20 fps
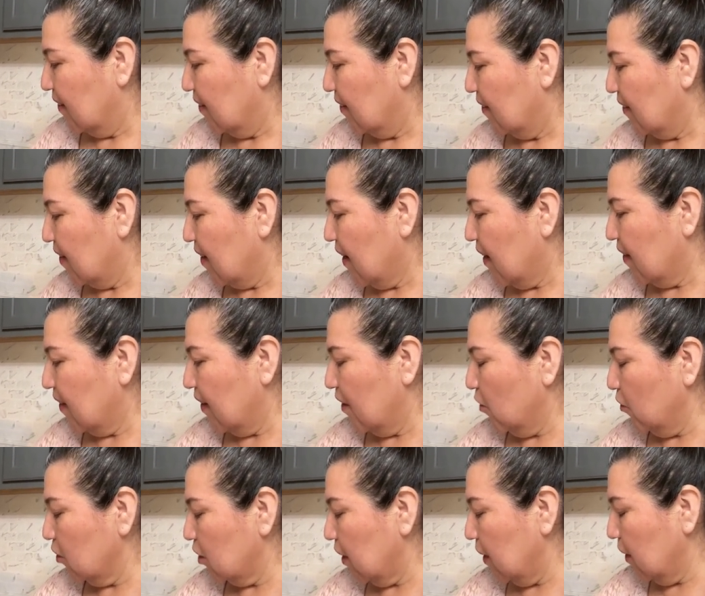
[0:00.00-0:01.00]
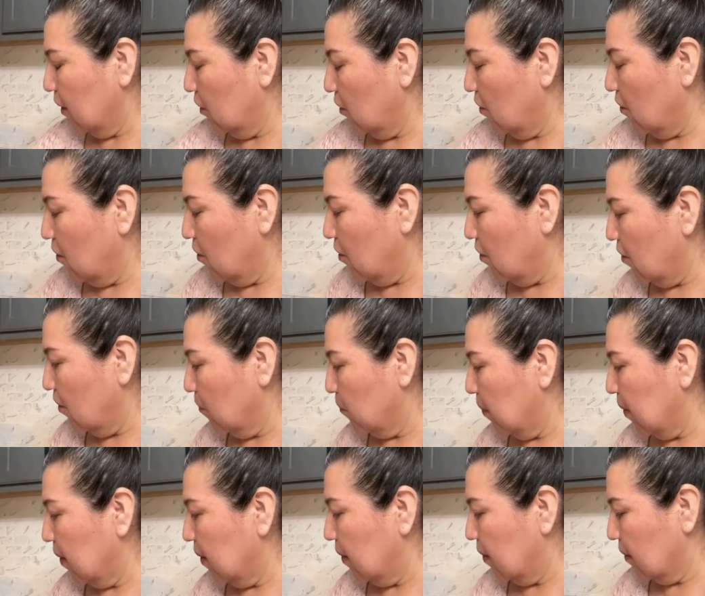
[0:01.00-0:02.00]
Yeah, they don't take long,
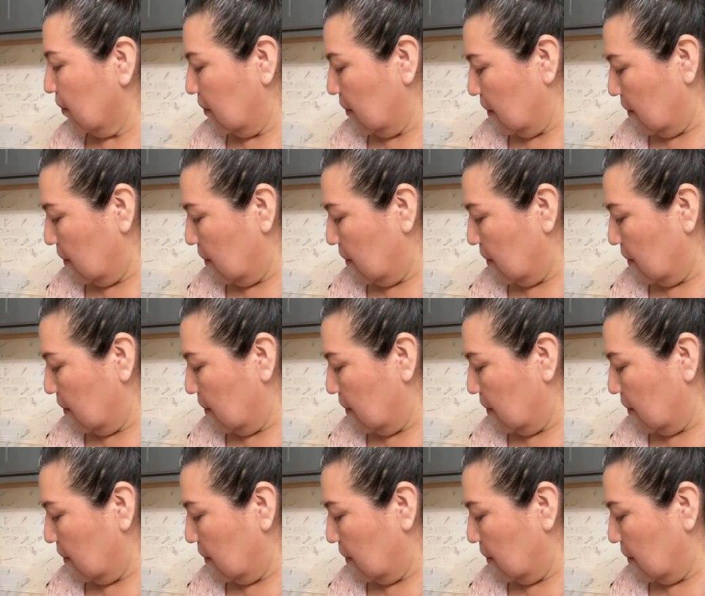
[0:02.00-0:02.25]
but